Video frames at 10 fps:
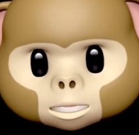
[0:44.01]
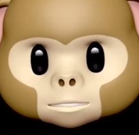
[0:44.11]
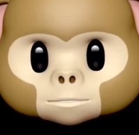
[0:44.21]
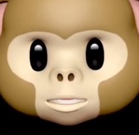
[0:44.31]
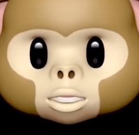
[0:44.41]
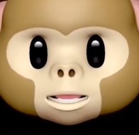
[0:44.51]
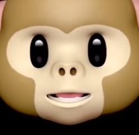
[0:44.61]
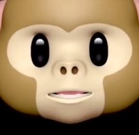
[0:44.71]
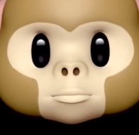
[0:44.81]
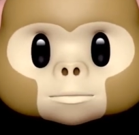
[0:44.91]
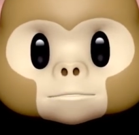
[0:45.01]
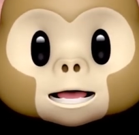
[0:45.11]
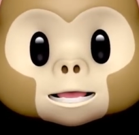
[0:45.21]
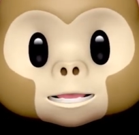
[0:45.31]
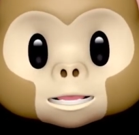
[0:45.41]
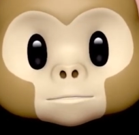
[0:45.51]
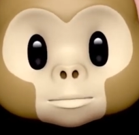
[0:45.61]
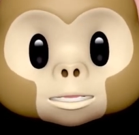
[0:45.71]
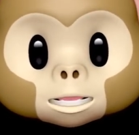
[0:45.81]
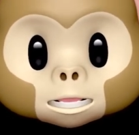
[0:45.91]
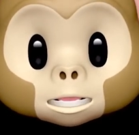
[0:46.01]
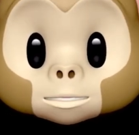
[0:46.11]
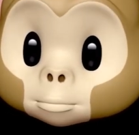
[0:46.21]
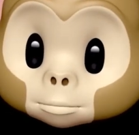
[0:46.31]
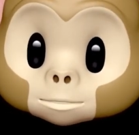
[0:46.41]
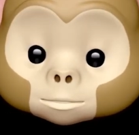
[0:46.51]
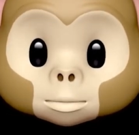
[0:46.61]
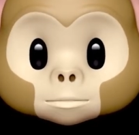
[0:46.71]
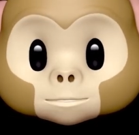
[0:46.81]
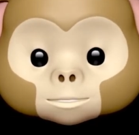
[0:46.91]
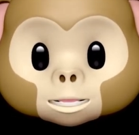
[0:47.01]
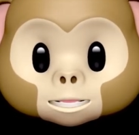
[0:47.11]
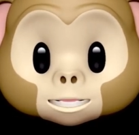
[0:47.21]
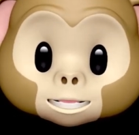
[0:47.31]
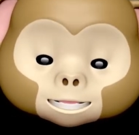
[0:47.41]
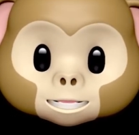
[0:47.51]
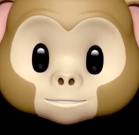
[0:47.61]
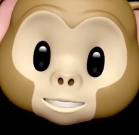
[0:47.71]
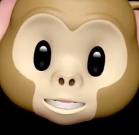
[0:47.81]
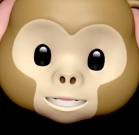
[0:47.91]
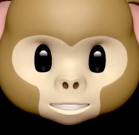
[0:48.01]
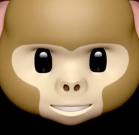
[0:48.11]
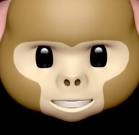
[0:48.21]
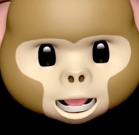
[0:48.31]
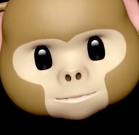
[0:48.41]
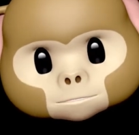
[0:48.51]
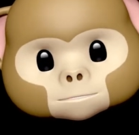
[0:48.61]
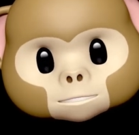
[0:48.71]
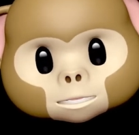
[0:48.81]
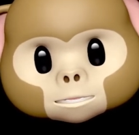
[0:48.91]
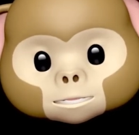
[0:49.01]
tango DJs will play their music in the order of TTV, TTM.